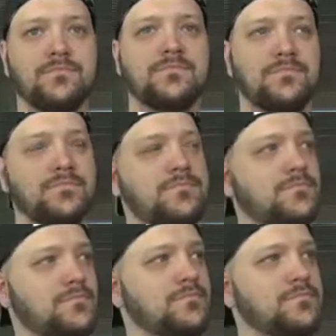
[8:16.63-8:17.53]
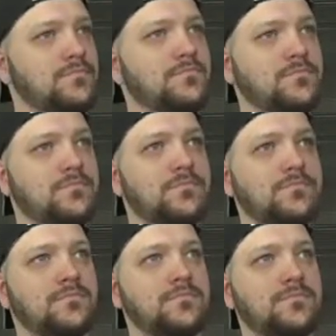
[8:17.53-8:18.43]

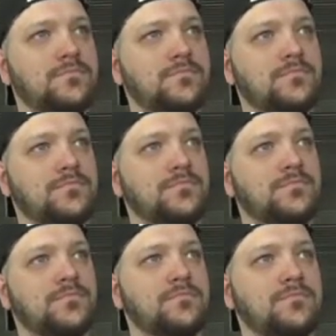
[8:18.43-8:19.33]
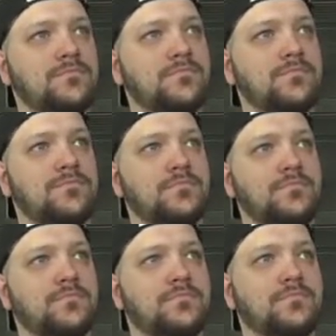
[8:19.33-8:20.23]

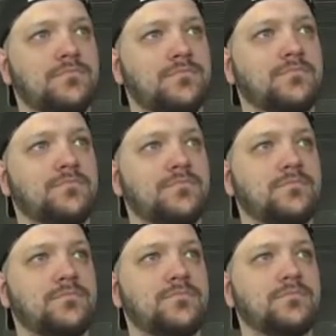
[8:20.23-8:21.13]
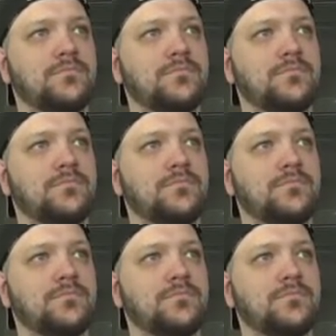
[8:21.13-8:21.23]
This person isn't speaking.